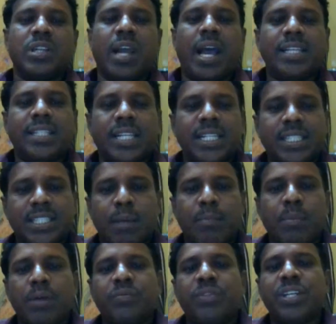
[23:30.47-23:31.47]
as the
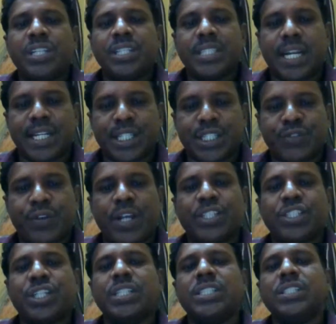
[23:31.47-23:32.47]
sum of the
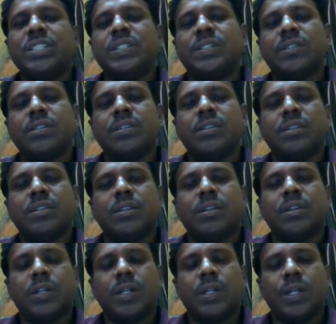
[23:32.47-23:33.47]
satisfactions
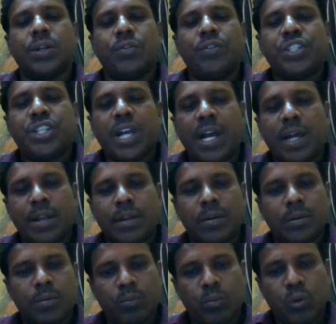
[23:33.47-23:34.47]
which
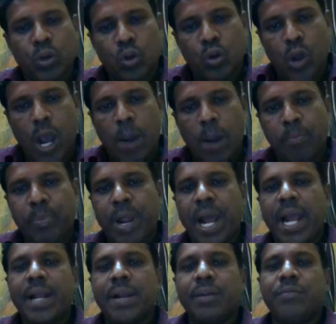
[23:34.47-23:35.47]
are,
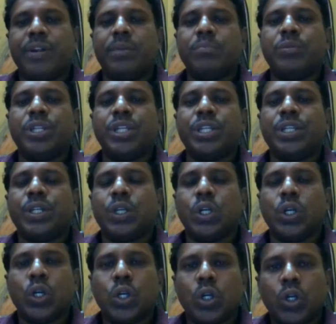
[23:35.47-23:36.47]
obtained from the
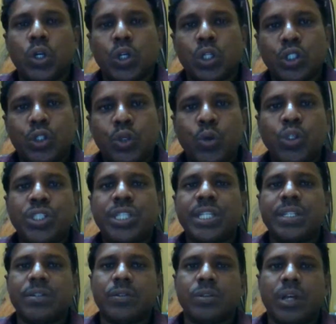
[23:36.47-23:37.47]

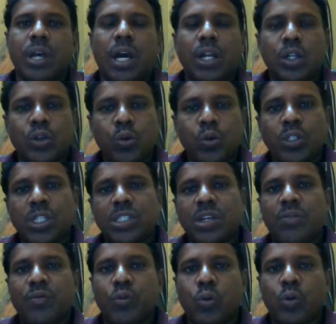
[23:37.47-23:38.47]
using or uses
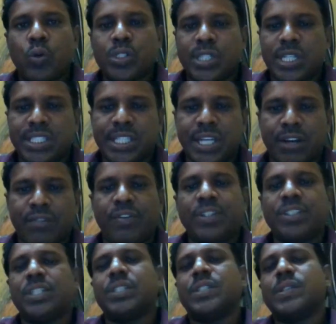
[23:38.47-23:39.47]
of goods and
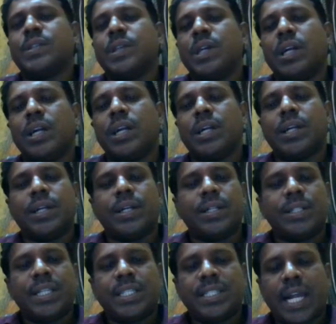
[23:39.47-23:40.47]
services.
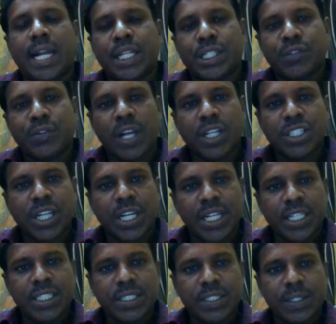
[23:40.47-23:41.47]
This satisfaction
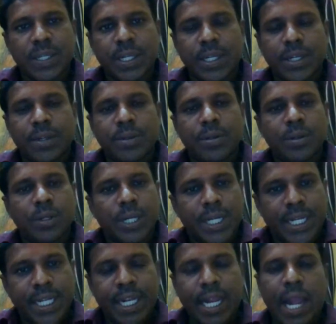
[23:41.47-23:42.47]
is
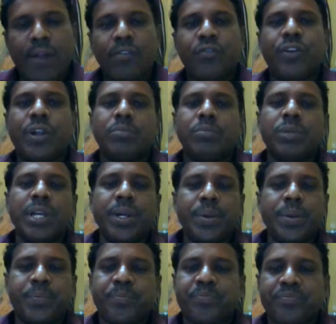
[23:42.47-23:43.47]
derived from the
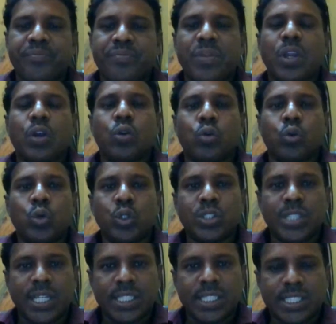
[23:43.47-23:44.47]

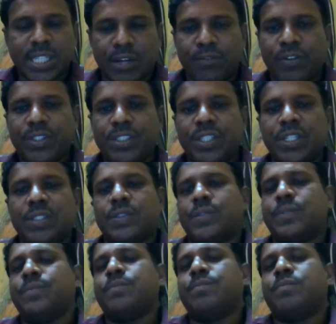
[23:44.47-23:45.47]
goods and
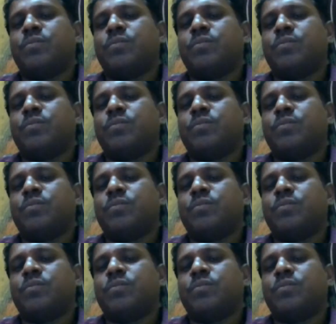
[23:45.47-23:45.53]
services.